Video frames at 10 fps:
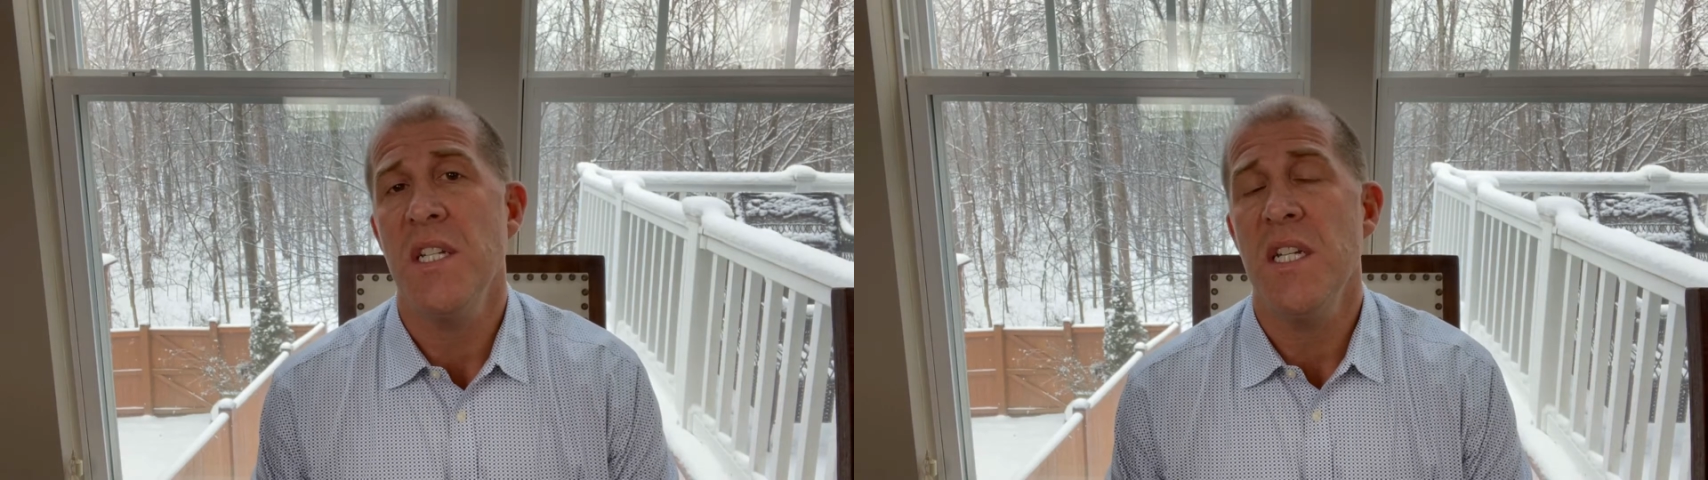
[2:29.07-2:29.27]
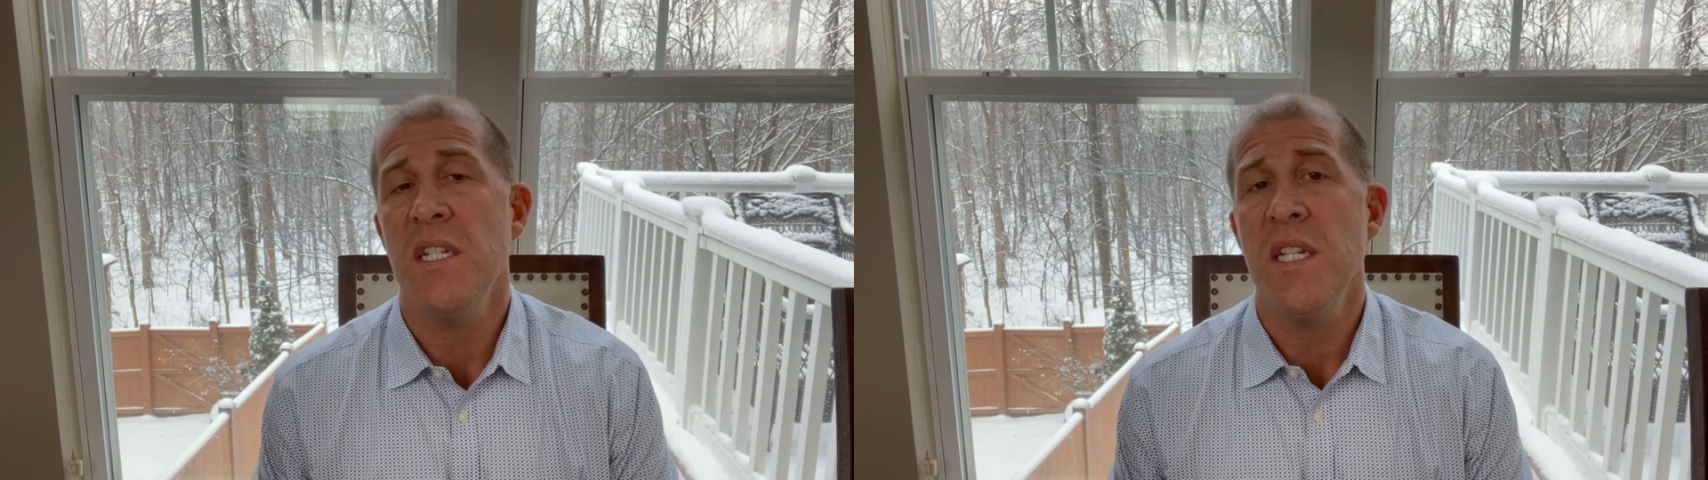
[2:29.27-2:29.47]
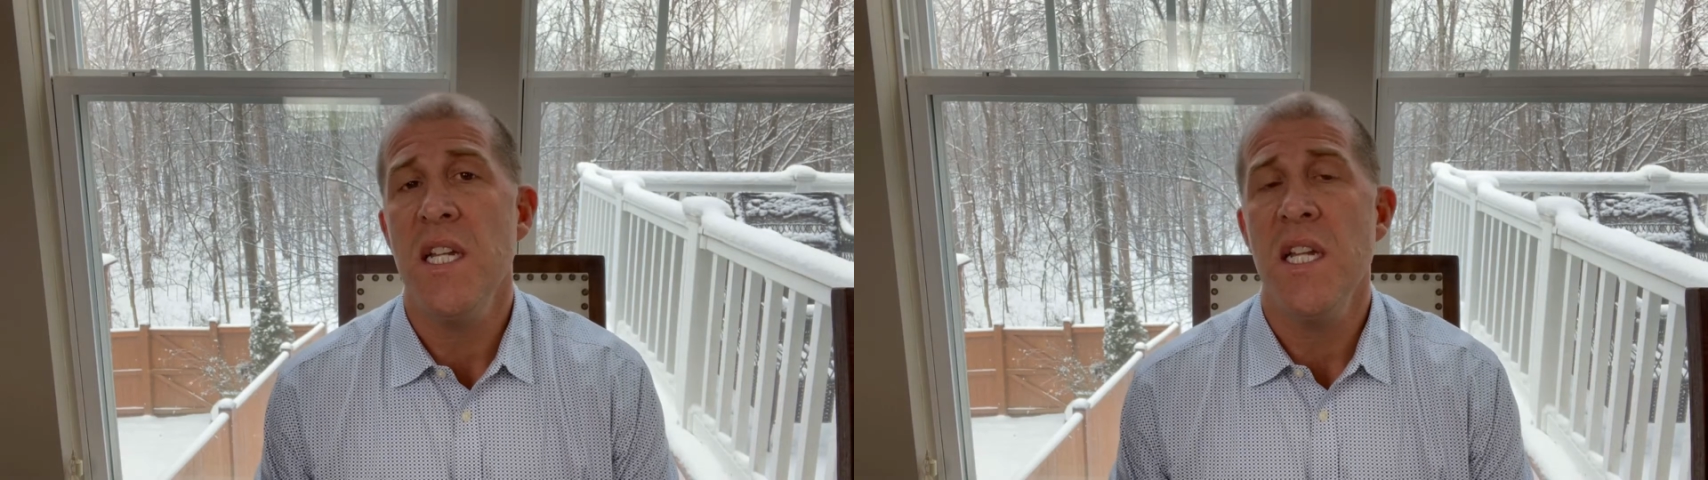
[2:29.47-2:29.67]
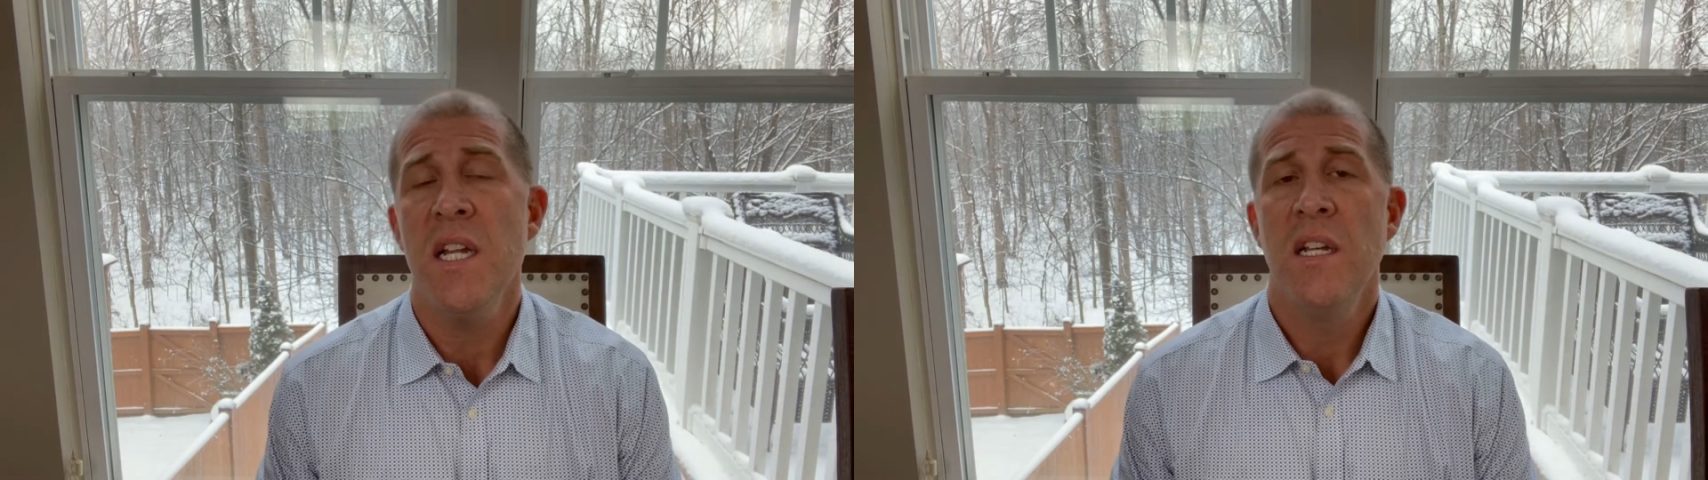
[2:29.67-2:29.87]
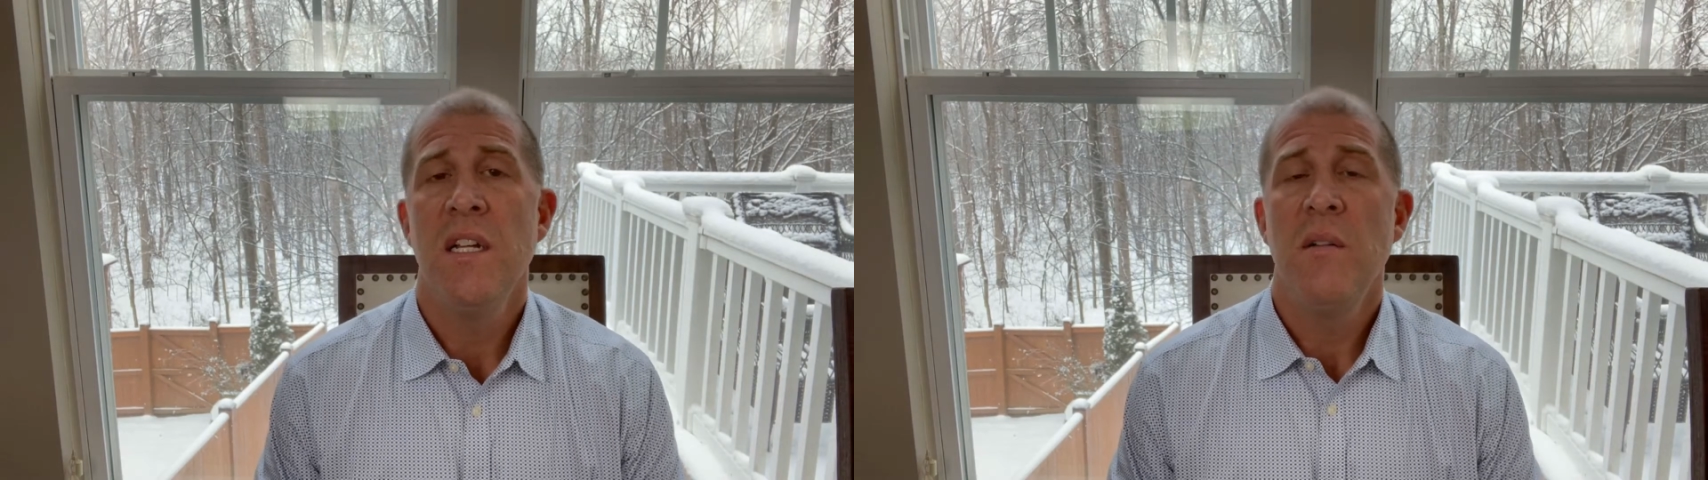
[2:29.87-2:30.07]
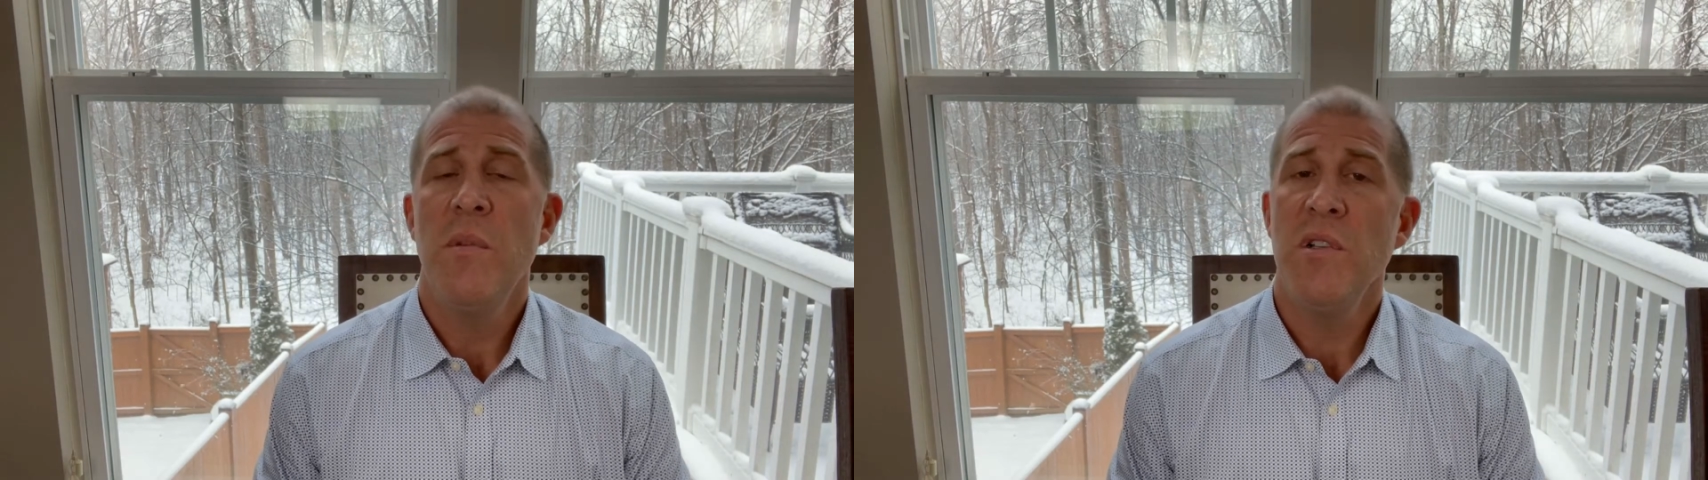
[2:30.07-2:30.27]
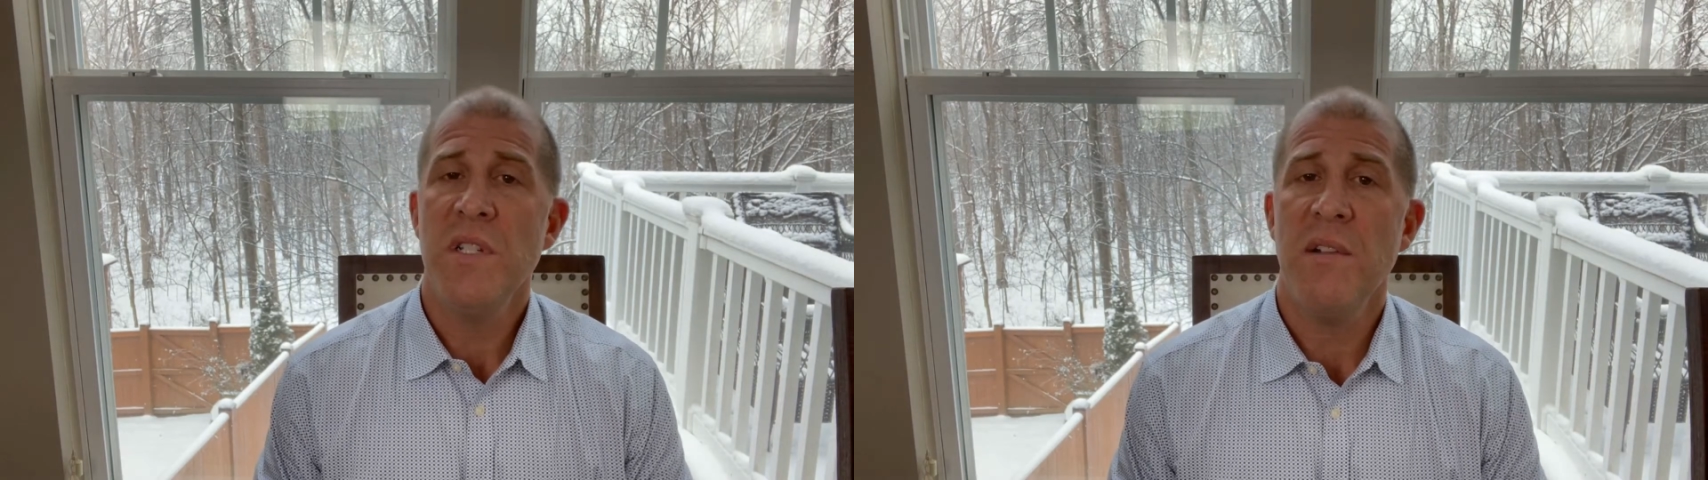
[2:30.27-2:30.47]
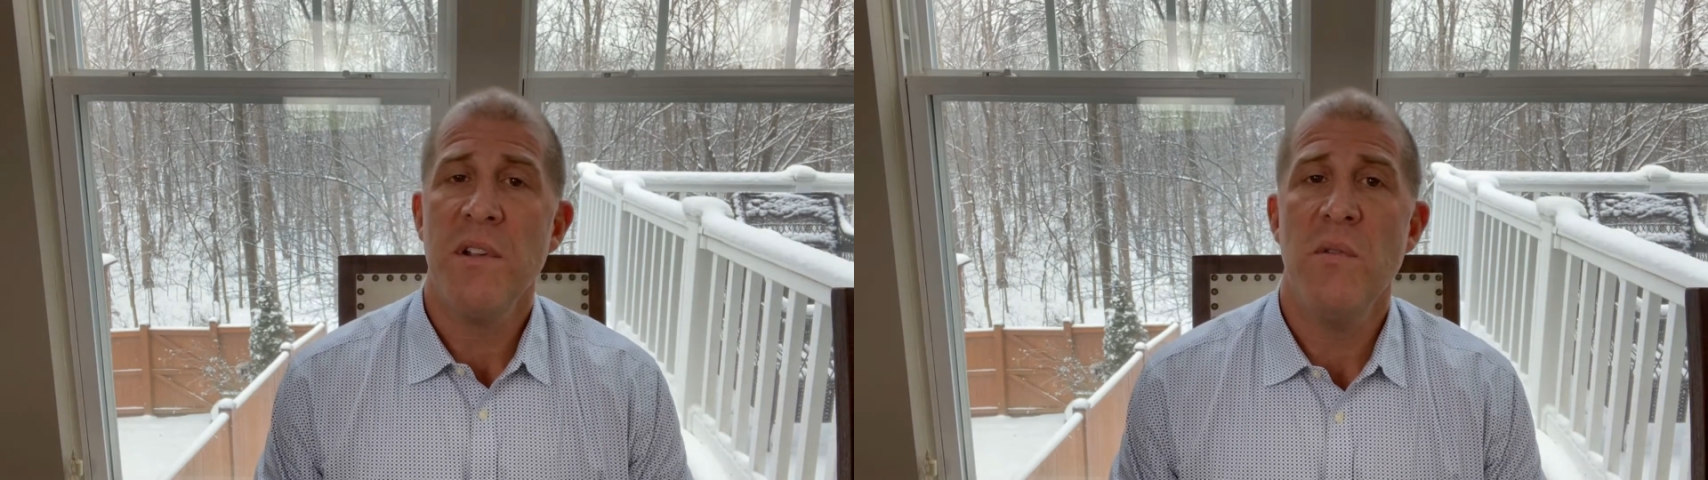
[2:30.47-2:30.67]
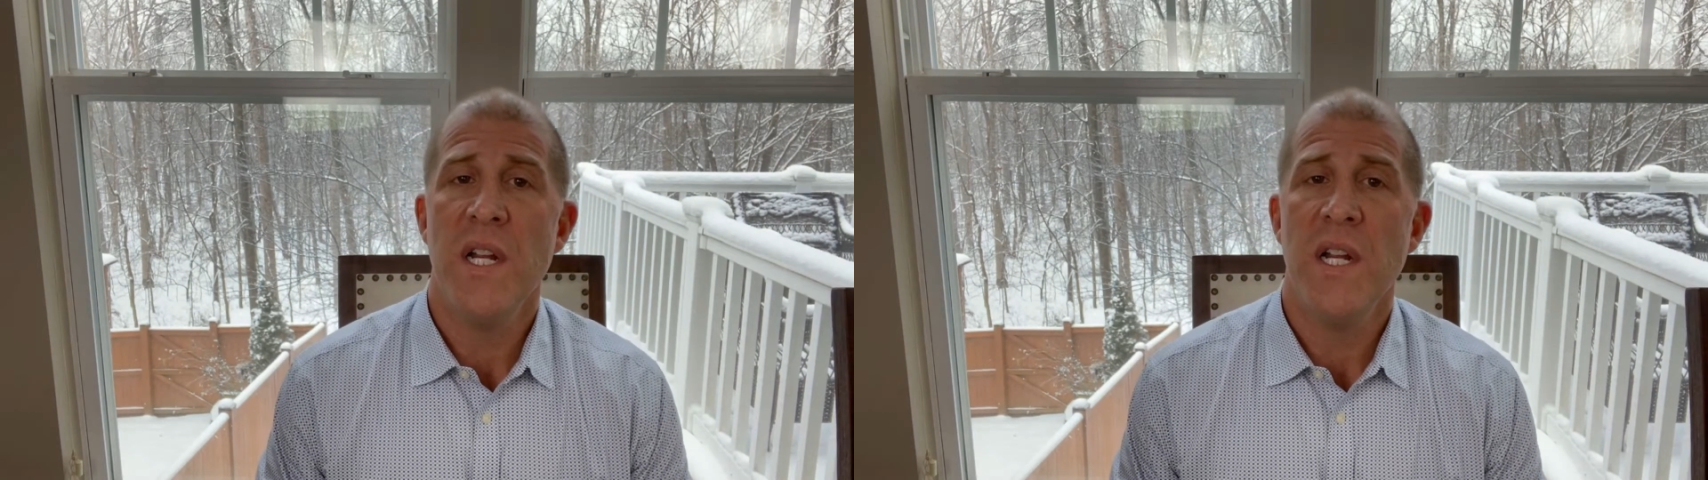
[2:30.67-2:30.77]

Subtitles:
D.C. Most everyone I